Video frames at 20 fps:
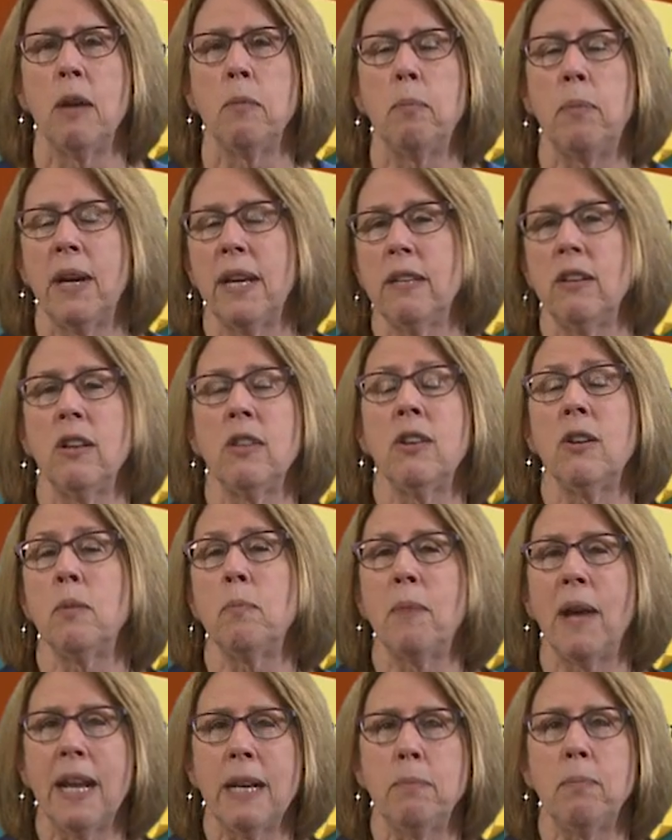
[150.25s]
But there
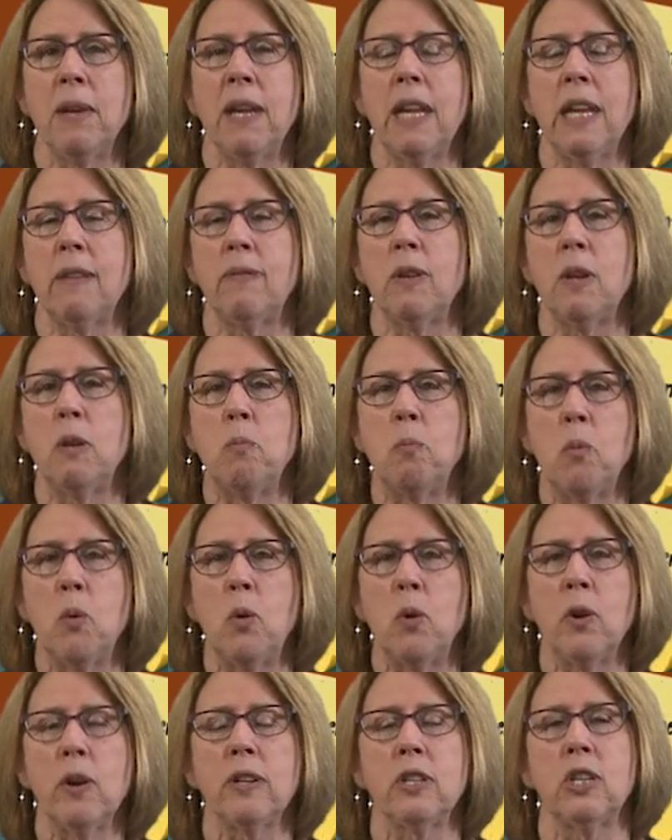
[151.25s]
might be even
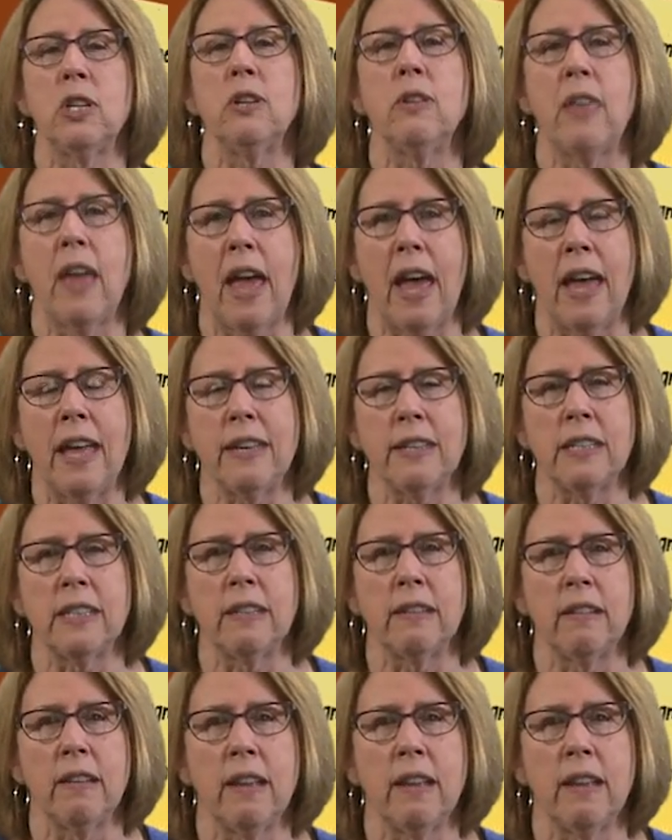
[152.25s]
more to that